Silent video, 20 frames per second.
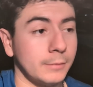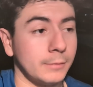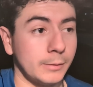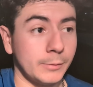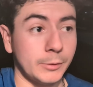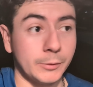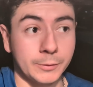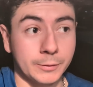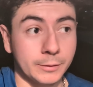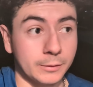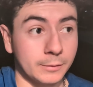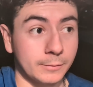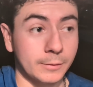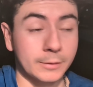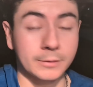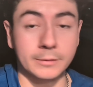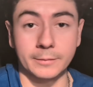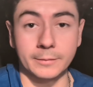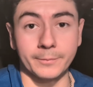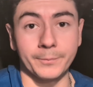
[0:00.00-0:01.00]
Maybe you should
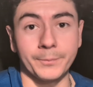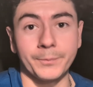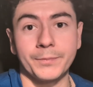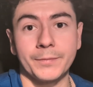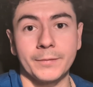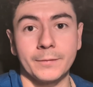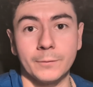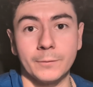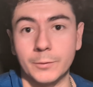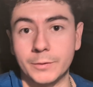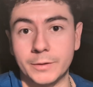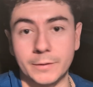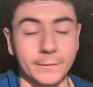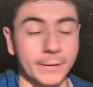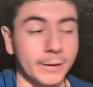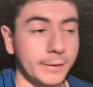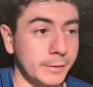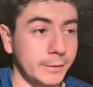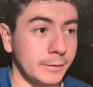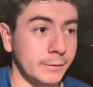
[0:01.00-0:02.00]
with some fruits and
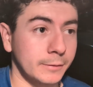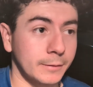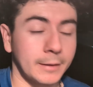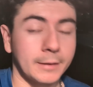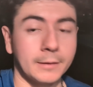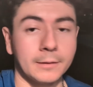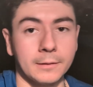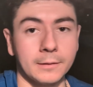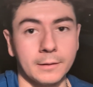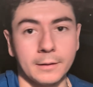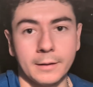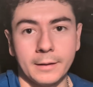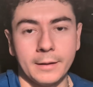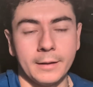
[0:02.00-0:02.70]
veggies, right? Or